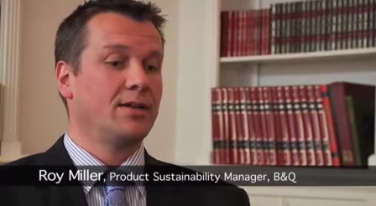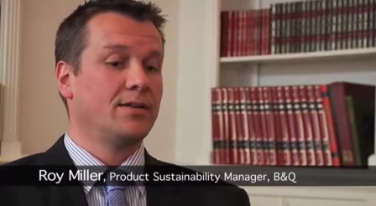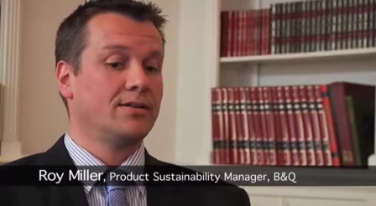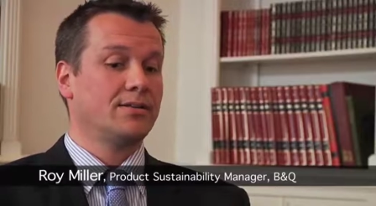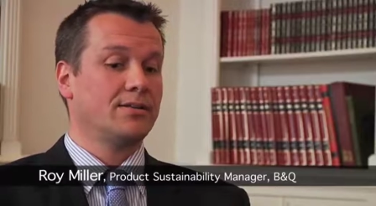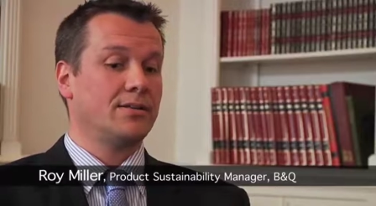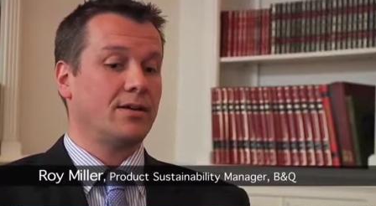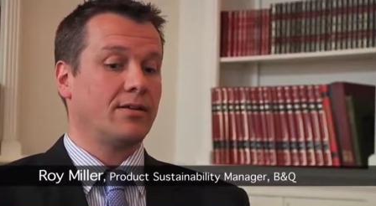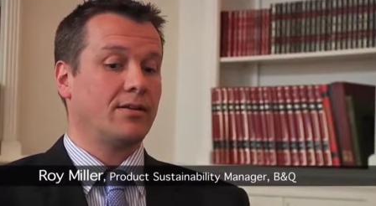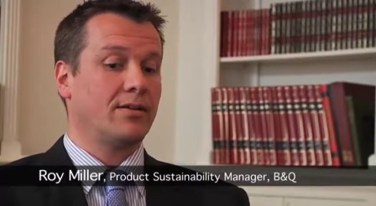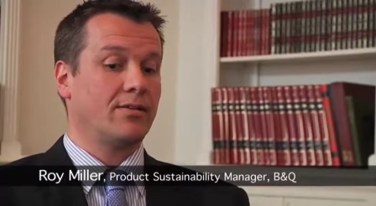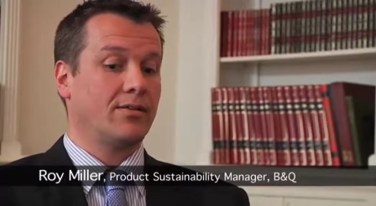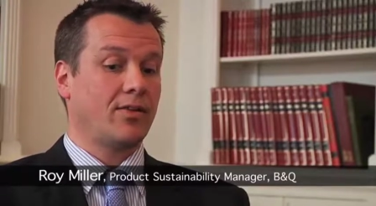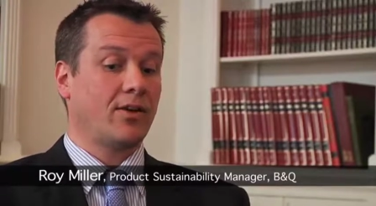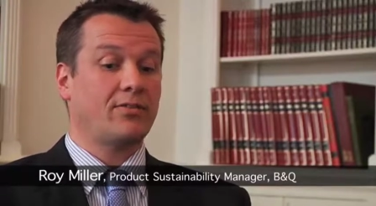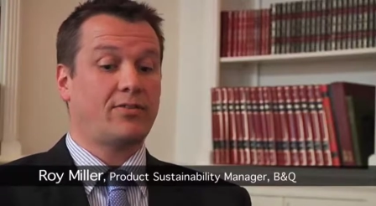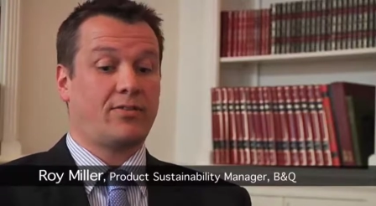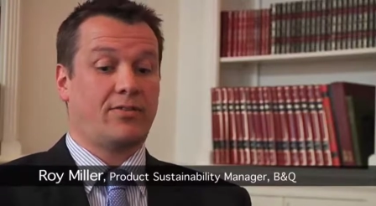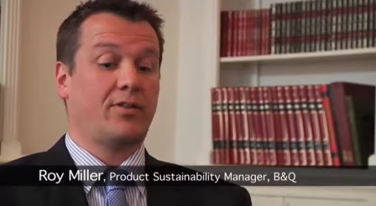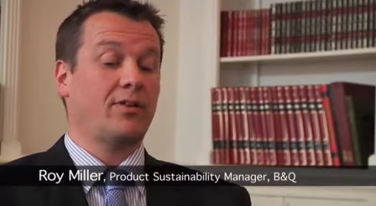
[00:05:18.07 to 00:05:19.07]
So
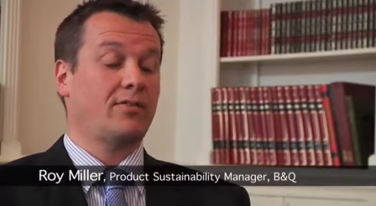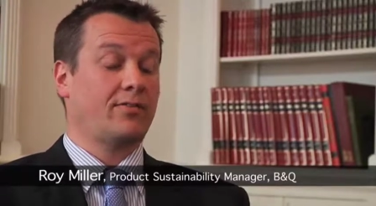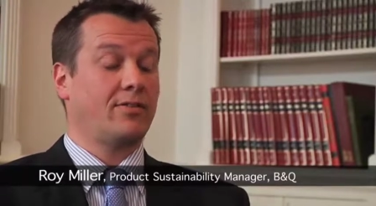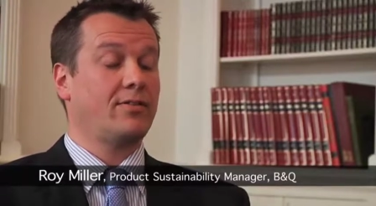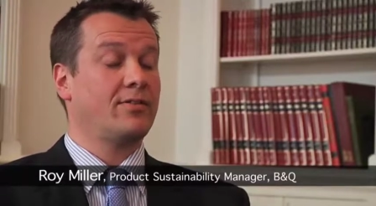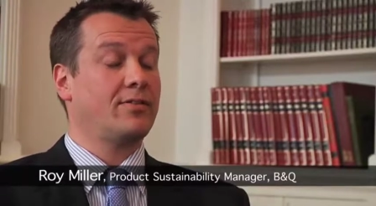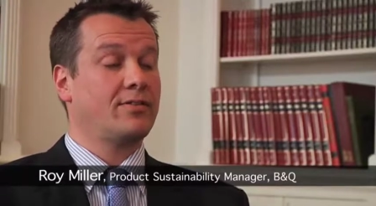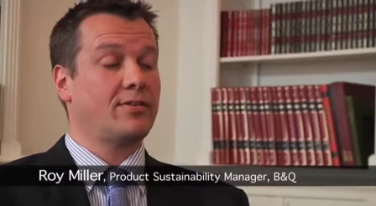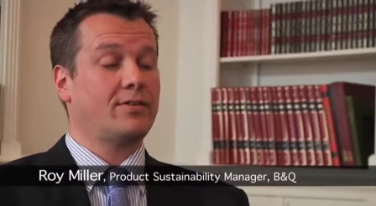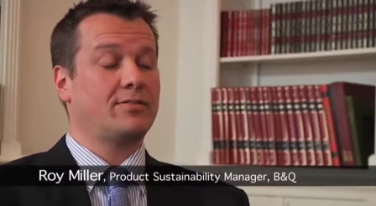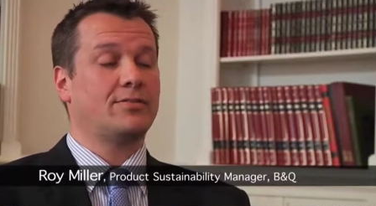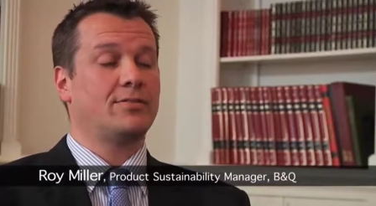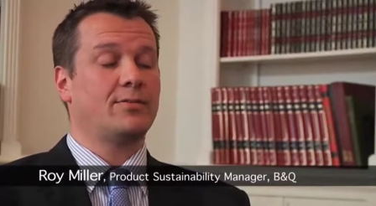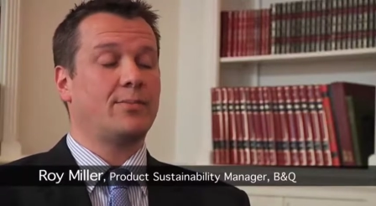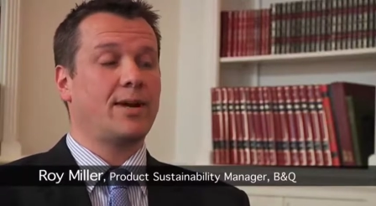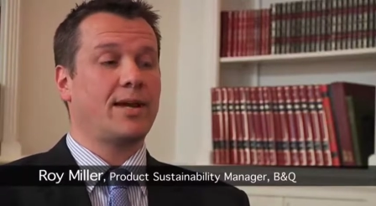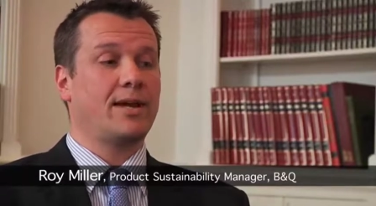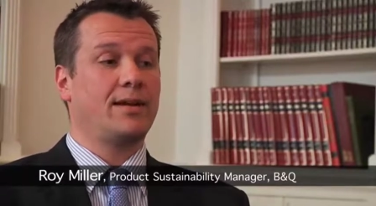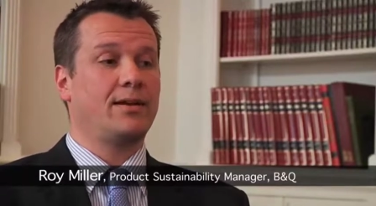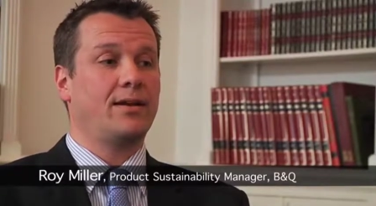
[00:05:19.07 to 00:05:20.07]
those, those, are, those are the
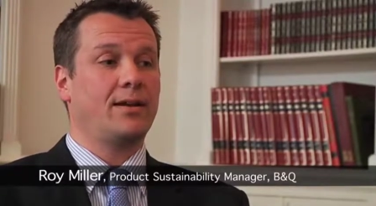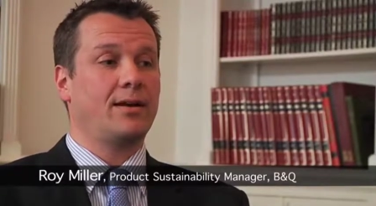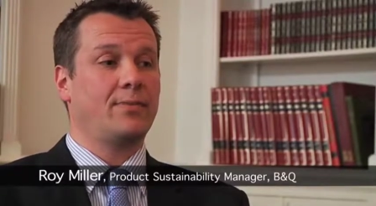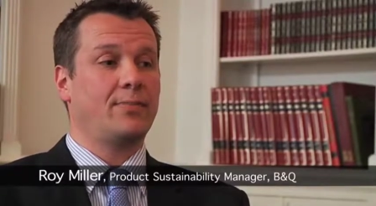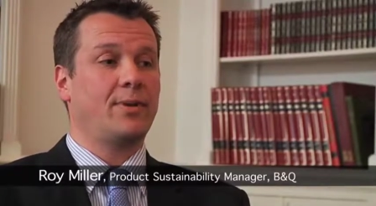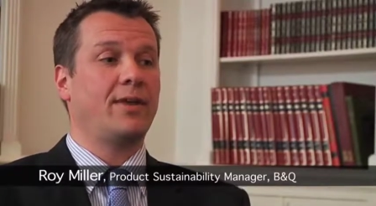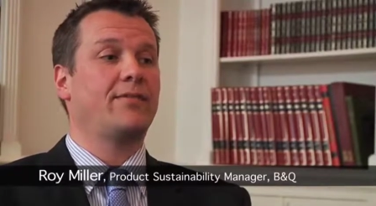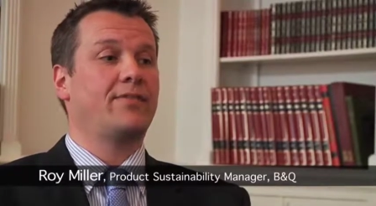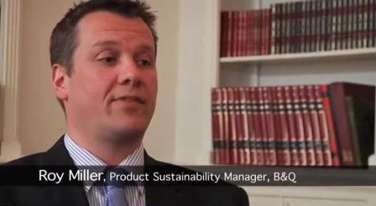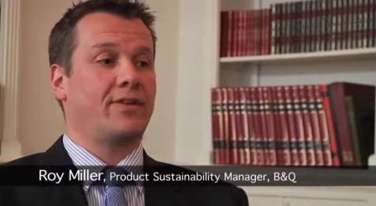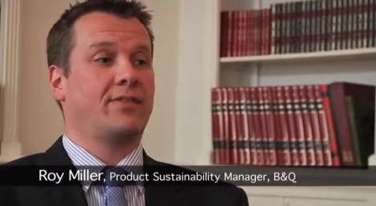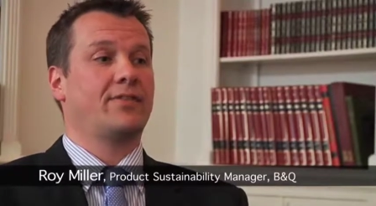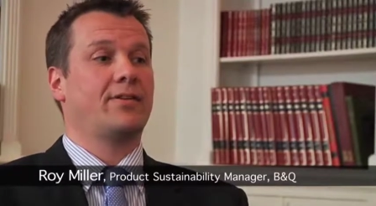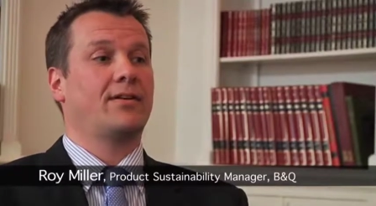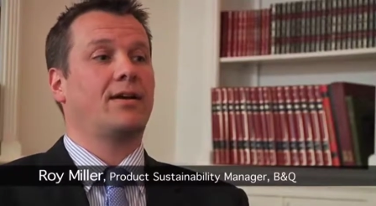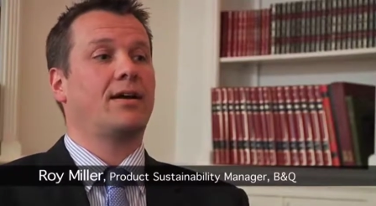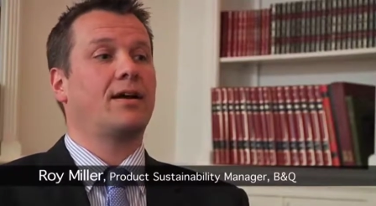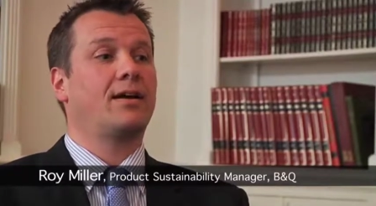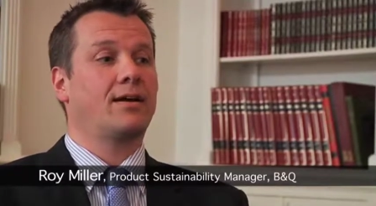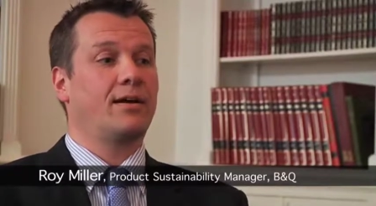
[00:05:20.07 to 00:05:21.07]
main benefits I
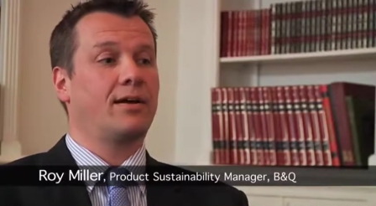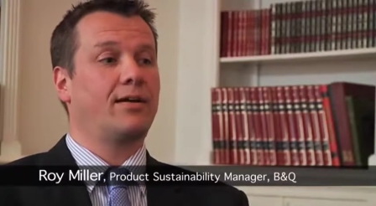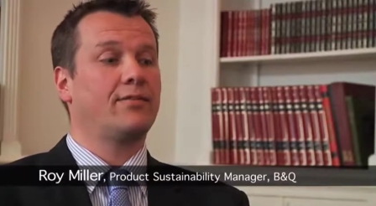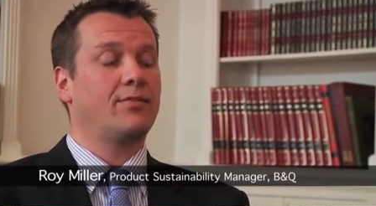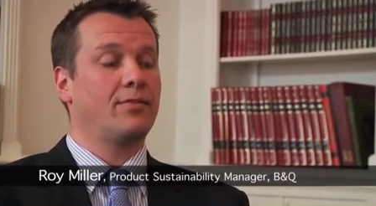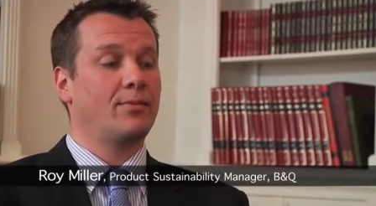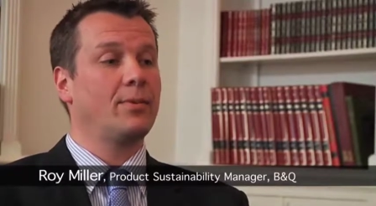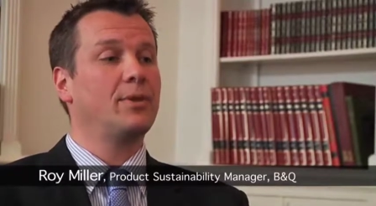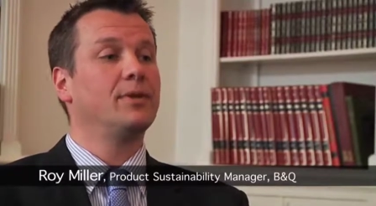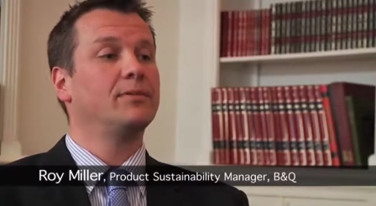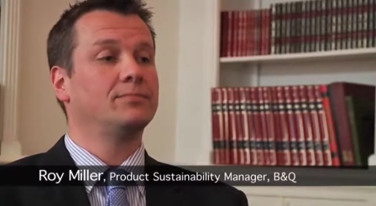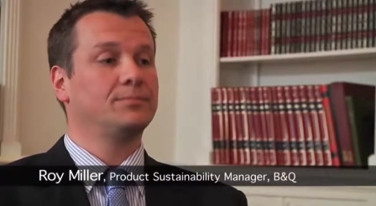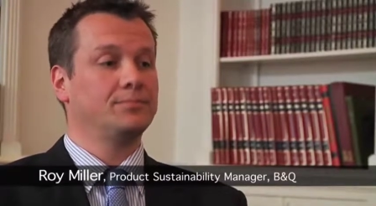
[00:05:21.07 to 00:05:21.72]
get, I get from it.